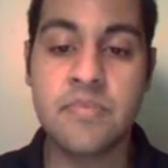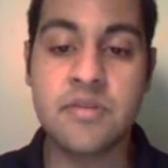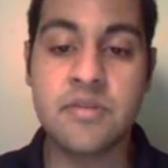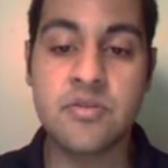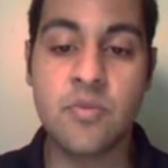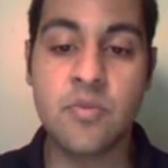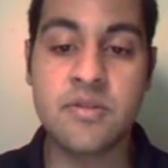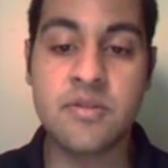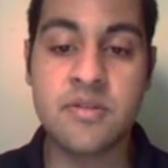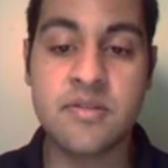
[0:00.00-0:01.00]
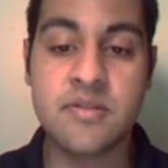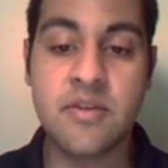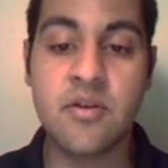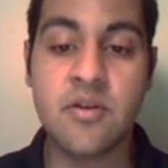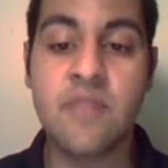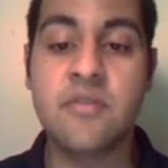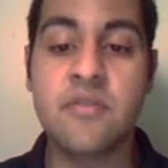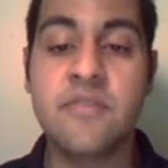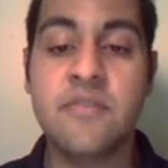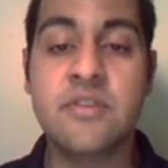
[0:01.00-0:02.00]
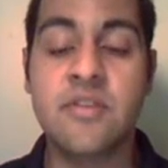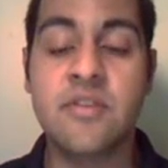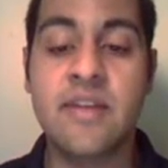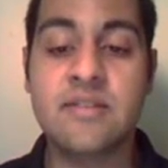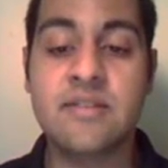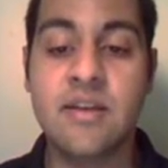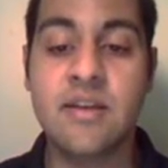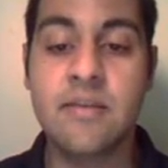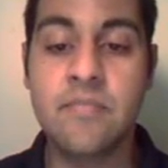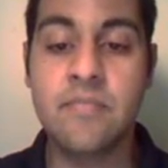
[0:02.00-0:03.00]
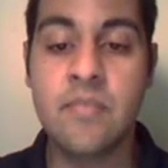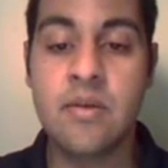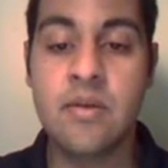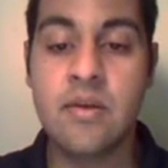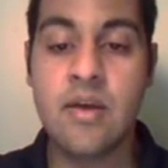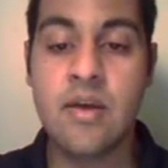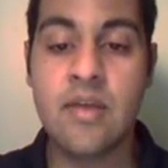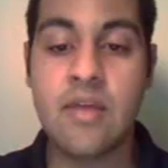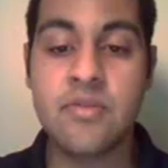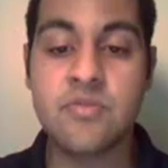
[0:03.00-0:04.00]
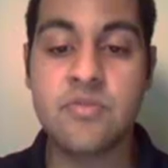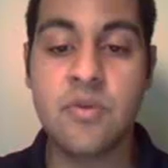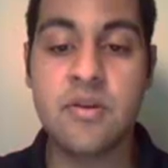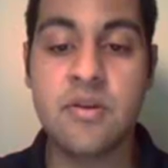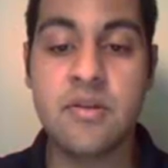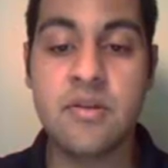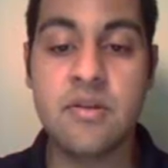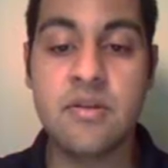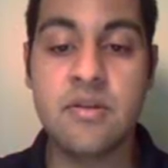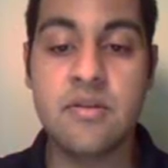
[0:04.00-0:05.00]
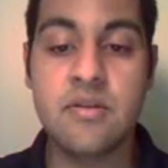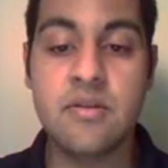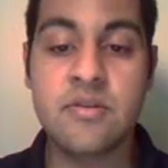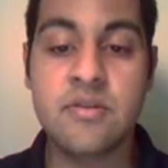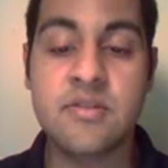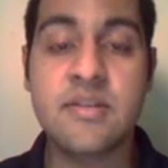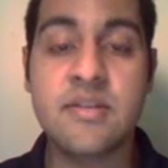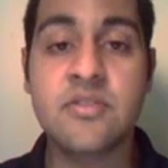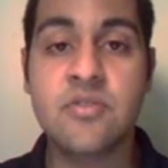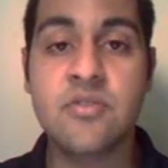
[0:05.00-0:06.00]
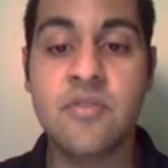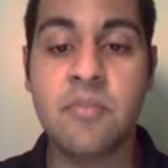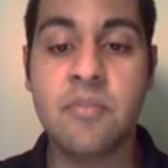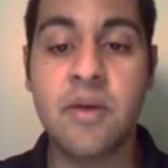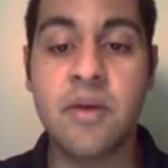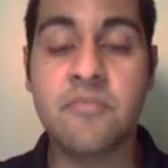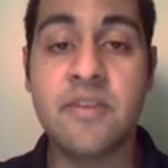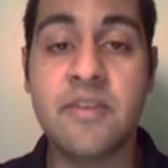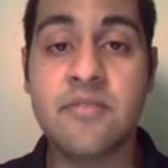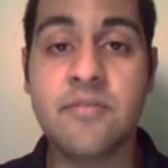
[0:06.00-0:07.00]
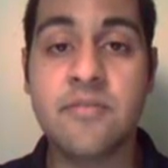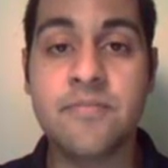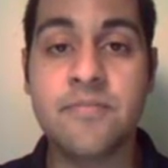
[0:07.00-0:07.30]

This is the one that's in the center of the face on that side. And this one is in the center of the bottom face.